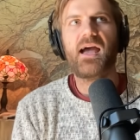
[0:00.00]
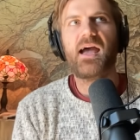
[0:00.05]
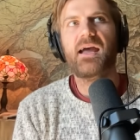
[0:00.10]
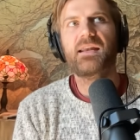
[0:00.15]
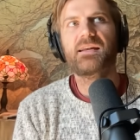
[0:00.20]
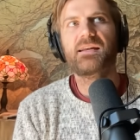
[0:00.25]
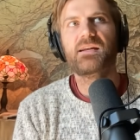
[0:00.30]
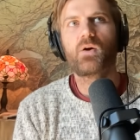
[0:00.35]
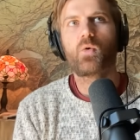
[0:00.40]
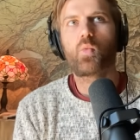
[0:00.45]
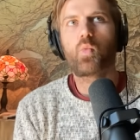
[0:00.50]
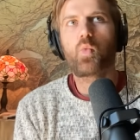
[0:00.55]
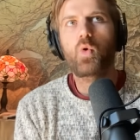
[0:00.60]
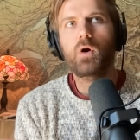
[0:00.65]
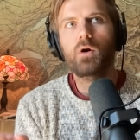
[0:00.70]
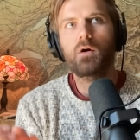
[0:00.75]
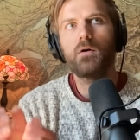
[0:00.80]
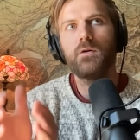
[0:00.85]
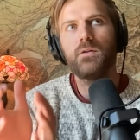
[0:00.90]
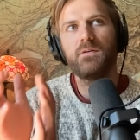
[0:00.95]
And in a
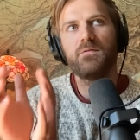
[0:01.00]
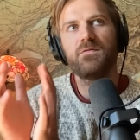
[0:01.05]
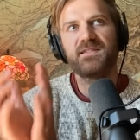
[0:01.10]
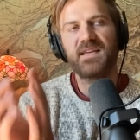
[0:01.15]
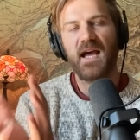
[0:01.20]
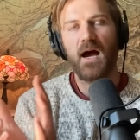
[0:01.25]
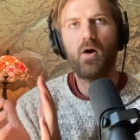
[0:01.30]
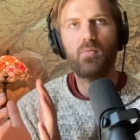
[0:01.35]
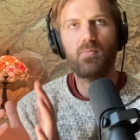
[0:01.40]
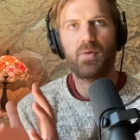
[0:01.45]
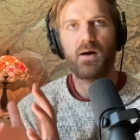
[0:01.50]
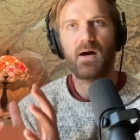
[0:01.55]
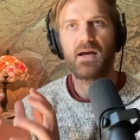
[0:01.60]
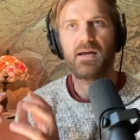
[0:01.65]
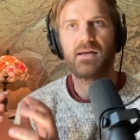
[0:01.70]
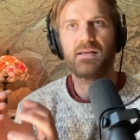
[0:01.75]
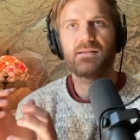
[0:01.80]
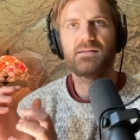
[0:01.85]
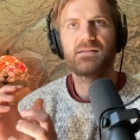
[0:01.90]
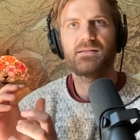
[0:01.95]
world of sound
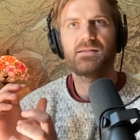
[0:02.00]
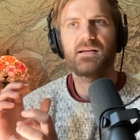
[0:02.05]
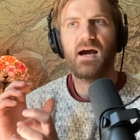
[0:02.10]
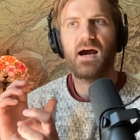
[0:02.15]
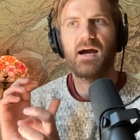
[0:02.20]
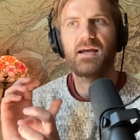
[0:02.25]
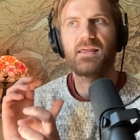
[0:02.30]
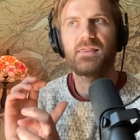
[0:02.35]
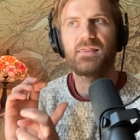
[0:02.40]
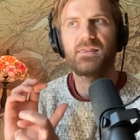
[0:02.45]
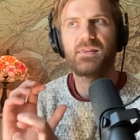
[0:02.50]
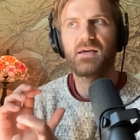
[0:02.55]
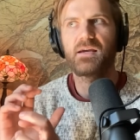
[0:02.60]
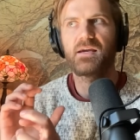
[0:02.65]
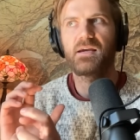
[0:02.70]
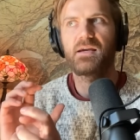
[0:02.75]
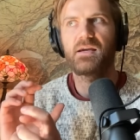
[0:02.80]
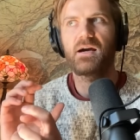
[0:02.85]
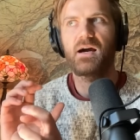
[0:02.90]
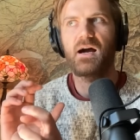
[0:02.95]
bites, I
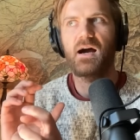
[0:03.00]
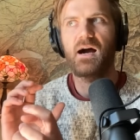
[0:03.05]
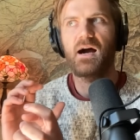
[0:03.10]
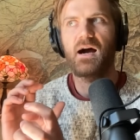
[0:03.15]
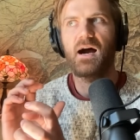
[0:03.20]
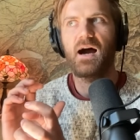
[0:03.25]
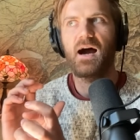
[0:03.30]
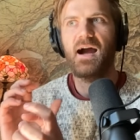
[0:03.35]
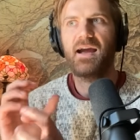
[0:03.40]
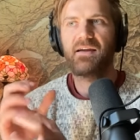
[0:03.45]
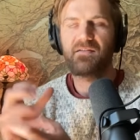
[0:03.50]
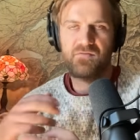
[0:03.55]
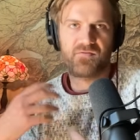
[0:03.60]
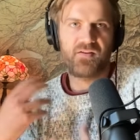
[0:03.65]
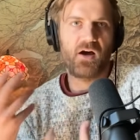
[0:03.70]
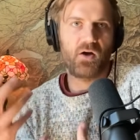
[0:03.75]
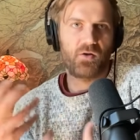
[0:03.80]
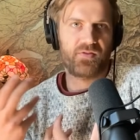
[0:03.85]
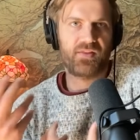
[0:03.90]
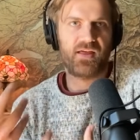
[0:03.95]
think I
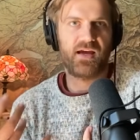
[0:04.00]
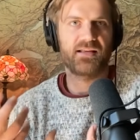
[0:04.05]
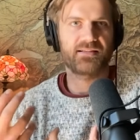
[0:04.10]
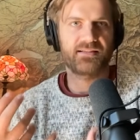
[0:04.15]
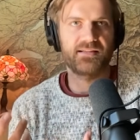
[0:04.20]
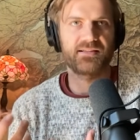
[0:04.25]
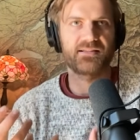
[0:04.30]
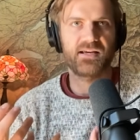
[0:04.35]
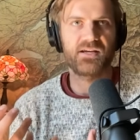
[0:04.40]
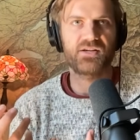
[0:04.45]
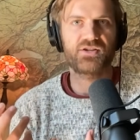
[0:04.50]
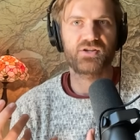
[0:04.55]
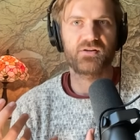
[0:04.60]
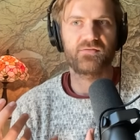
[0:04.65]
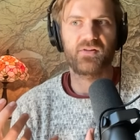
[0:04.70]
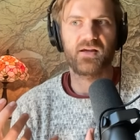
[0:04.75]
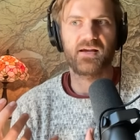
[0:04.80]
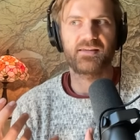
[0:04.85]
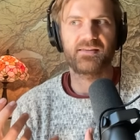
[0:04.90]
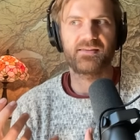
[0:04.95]
felt that
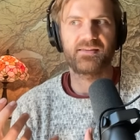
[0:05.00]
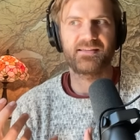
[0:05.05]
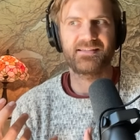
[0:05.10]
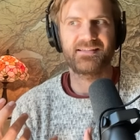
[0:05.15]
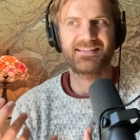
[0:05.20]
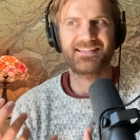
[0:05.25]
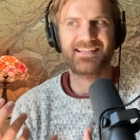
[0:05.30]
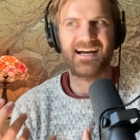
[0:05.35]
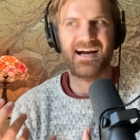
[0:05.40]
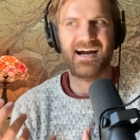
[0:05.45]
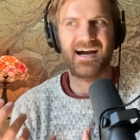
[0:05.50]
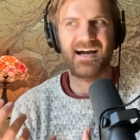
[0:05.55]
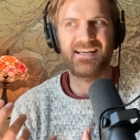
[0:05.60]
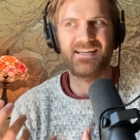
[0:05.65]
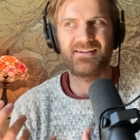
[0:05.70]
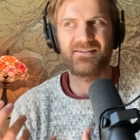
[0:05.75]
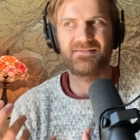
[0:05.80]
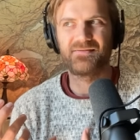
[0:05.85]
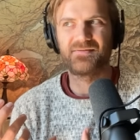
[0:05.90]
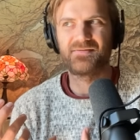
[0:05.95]
sensation of like, this is
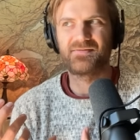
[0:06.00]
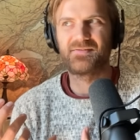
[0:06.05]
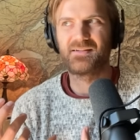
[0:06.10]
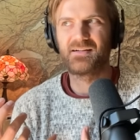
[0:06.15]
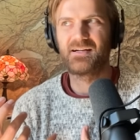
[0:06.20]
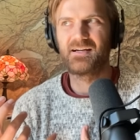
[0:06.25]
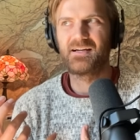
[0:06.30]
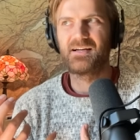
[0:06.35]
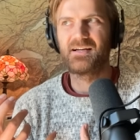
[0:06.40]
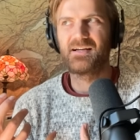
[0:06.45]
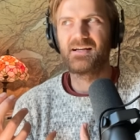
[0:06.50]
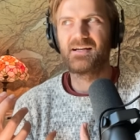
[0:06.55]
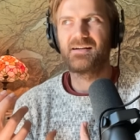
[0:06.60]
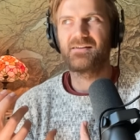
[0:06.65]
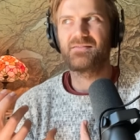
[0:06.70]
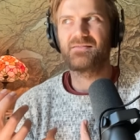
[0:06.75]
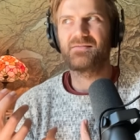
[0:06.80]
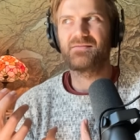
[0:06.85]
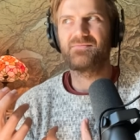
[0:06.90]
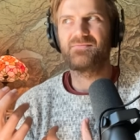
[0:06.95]
kind of
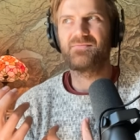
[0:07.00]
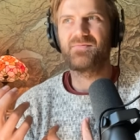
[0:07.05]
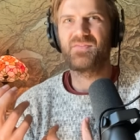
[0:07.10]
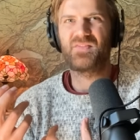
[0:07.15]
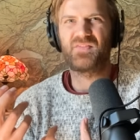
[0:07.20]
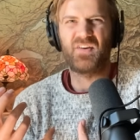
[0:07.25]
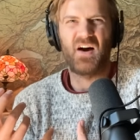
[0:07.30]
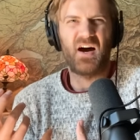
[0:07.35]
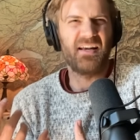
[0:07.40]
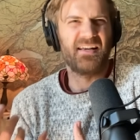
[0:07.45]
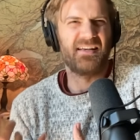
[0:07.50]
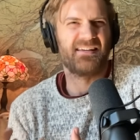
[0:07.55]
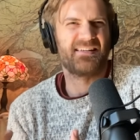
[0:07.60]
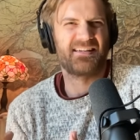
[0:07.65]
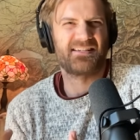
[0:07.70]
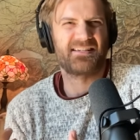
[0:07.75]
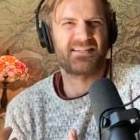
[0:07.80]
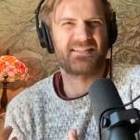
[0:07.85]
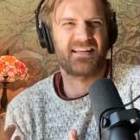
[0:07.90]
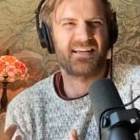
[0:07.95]
fun
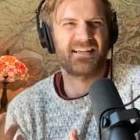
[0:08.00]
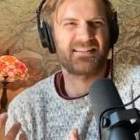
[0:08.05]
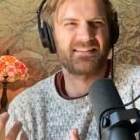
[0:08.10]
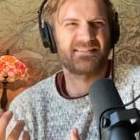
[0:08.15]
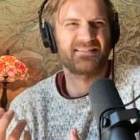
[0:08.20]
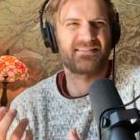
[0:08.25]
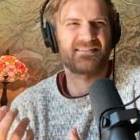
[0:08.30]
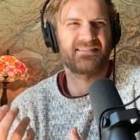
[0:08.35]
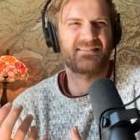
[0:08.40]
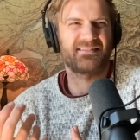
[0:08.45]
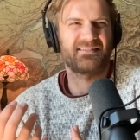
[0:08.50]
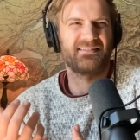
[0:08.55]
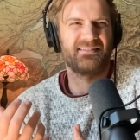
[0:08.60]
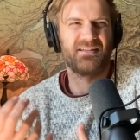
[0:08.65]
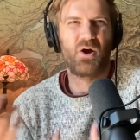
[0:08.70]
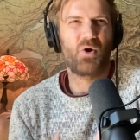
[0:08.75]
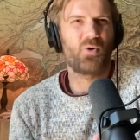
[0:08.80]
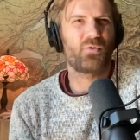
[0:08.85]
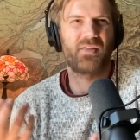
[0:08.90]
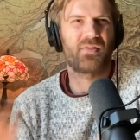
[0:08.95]
to just like
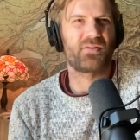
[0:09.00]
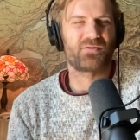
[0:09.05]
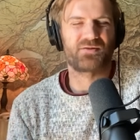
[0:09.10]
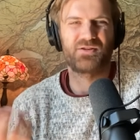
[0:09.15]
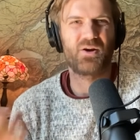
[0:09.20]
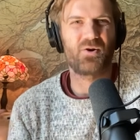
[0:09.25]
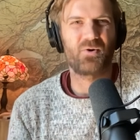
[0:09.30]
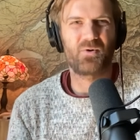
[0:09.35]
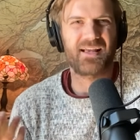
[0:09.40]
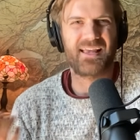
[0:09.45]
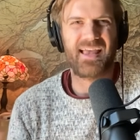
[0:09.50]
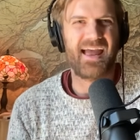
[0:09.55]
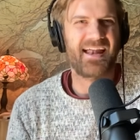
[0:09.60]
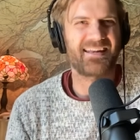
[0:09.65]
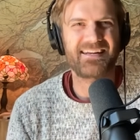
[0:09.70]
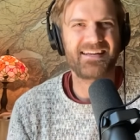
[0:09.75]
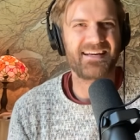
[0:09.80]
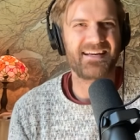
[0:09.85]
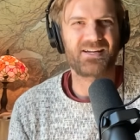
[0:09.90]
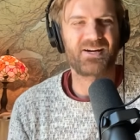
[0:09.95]
know that there's no like
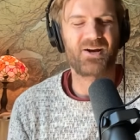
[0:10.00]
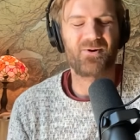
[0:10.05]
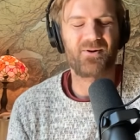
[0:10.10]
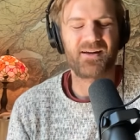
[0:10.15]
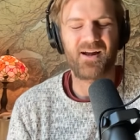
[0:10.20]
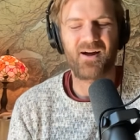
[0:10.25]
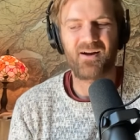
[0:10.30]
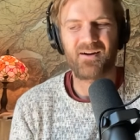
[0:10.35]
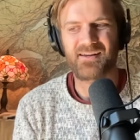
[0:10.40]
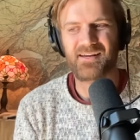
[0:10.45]
editing going on